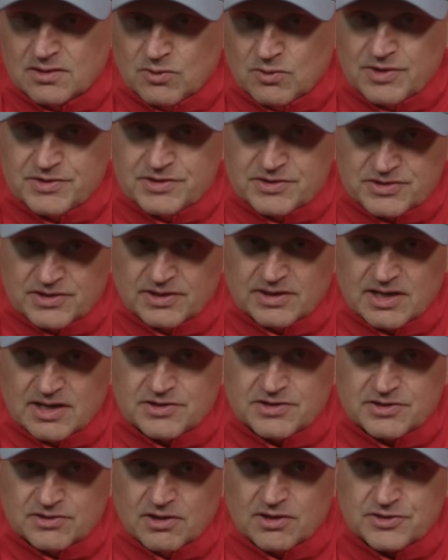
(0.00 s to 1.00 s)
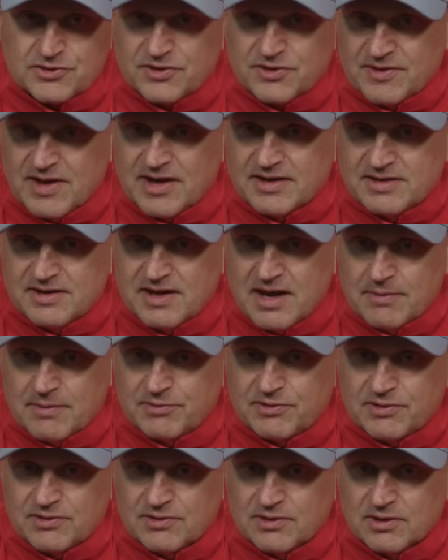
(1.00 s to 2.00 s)
Well, I just think that's the luxury of that
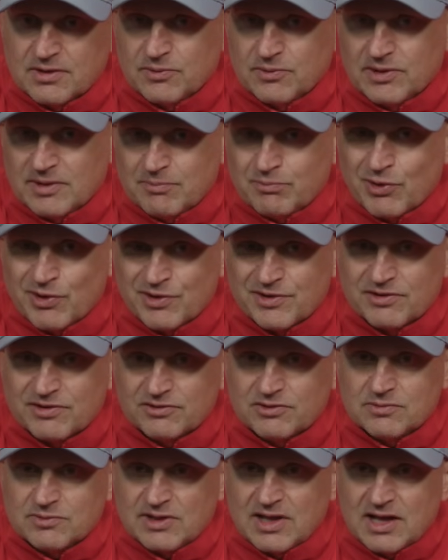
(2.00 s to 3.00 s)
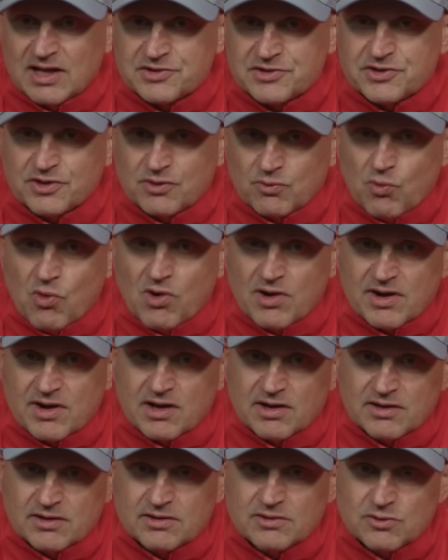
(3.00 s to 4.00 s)
depth. And it burnt us a little bit last year. One
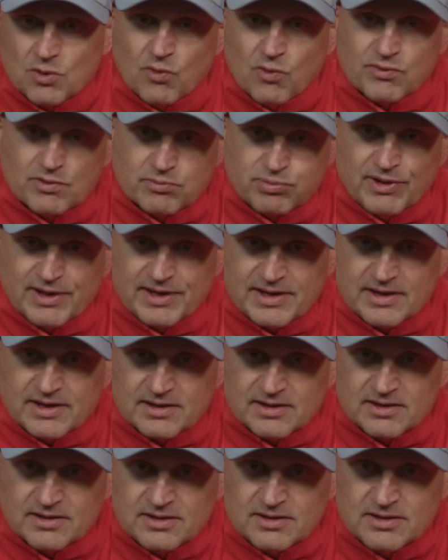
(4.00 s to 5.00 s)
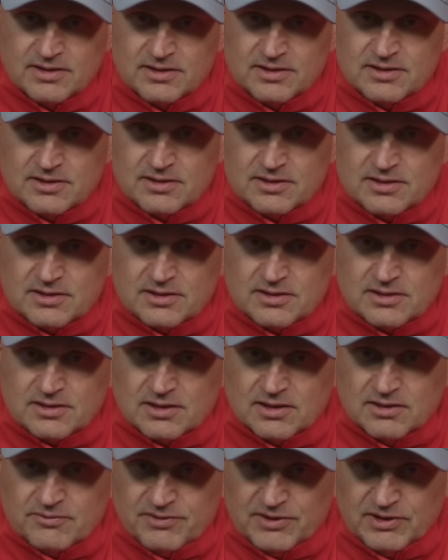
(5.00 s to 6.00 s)
on overplaying
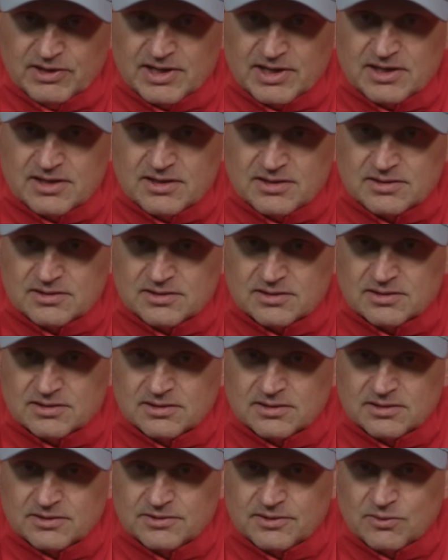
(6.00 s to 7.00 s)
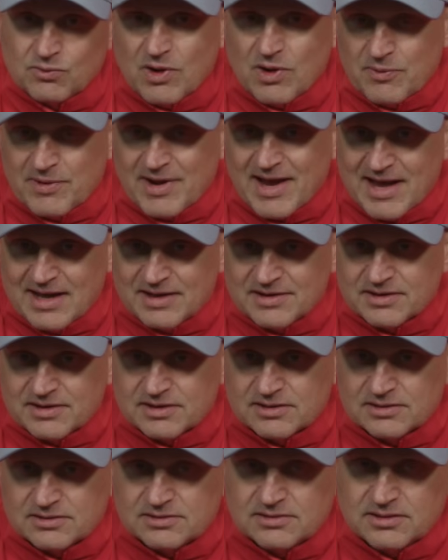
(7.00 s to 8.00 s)
Ville the way we had
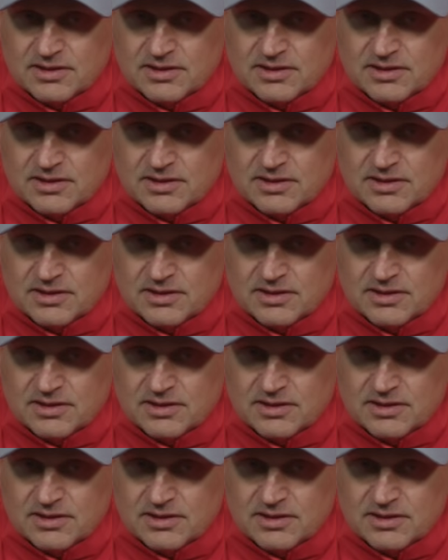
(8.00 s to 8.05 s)
to.